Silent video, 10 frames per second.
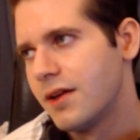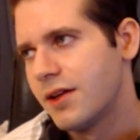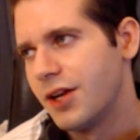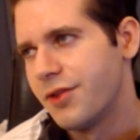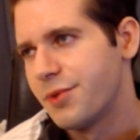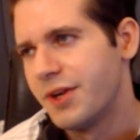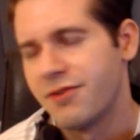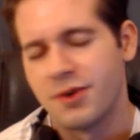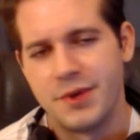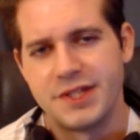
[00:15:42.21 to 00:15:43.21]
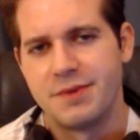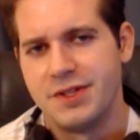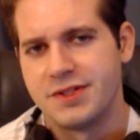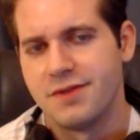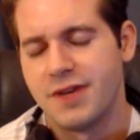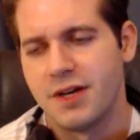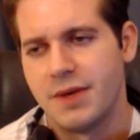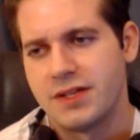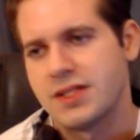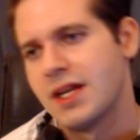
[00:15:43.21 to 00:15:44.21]
3 to 4 weeks I've been using the Final
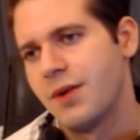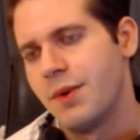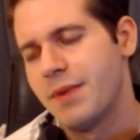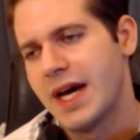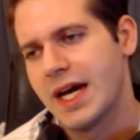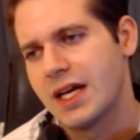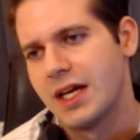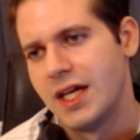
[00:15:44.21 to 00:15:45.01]
Mouse, and I went back